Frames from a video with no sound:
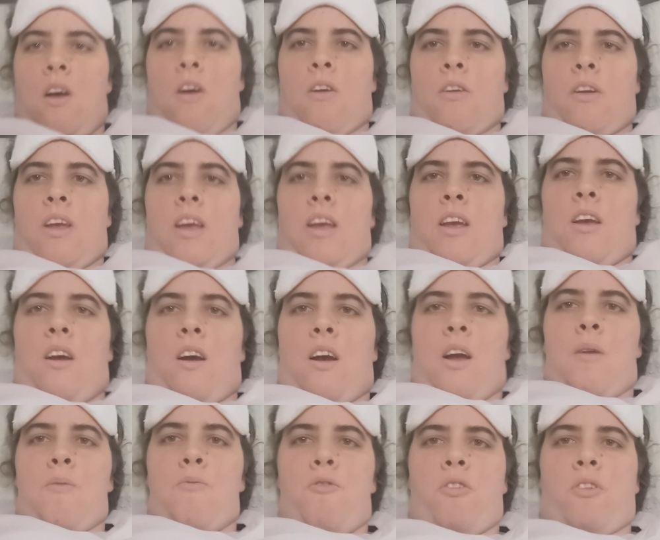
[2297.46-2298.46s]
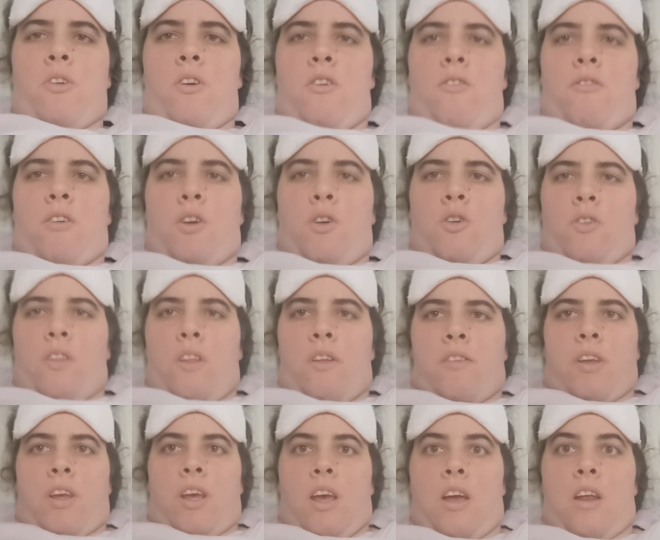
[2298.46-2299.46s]
Okay, I'm just going to record
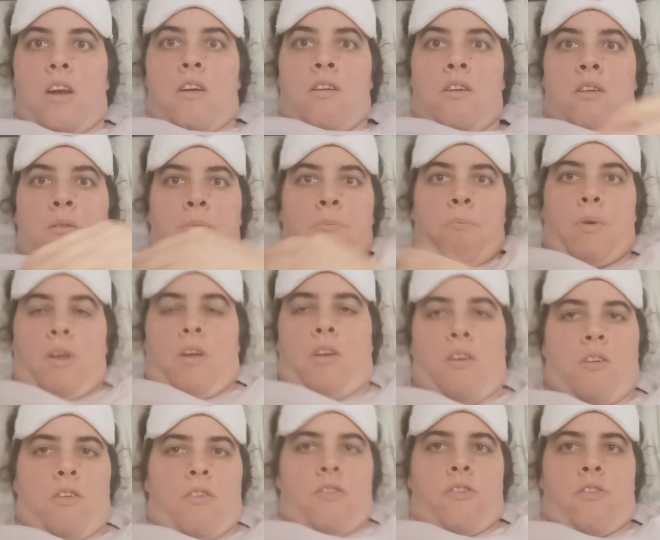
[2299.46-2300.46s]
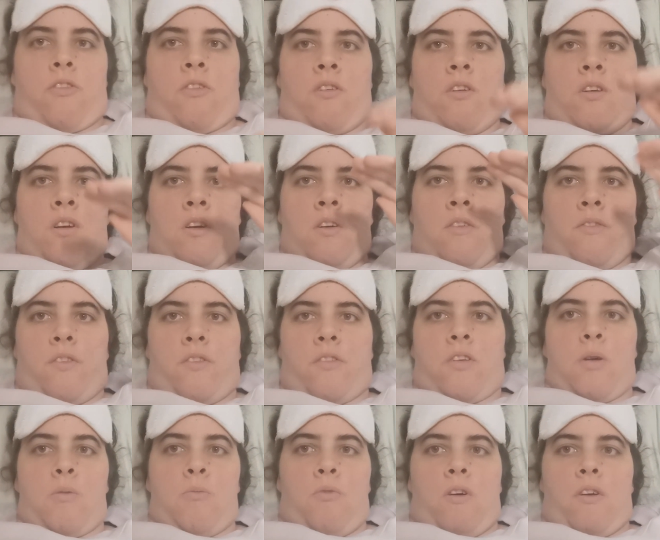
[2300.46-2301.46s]
this again because for
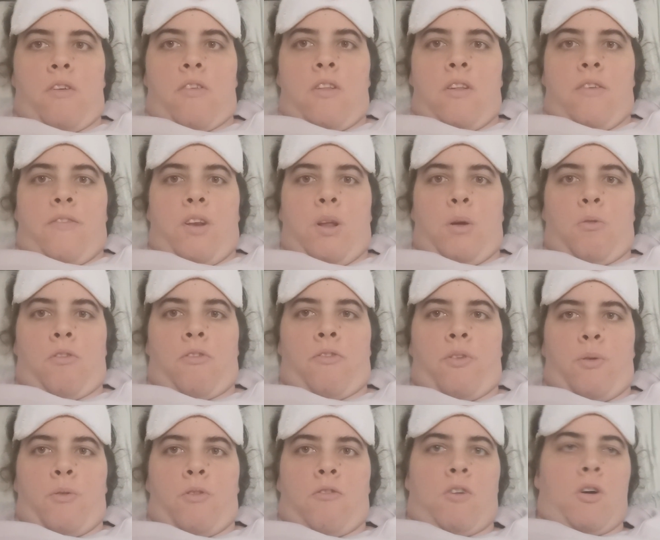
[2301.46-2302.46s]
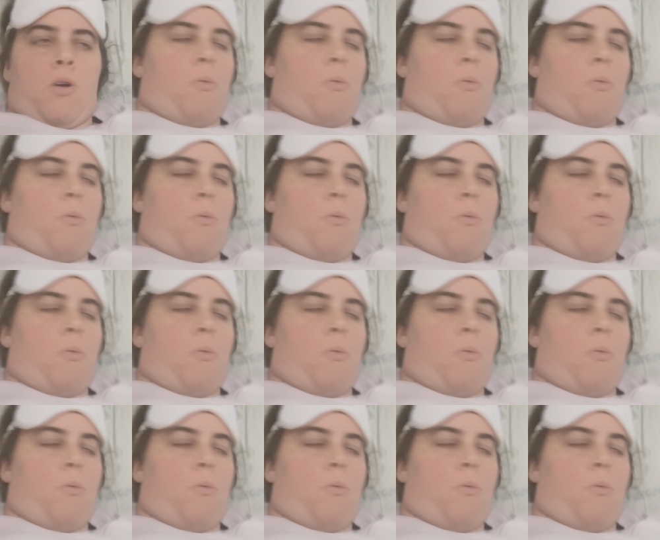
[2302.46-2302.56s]
some reason the video was filmed the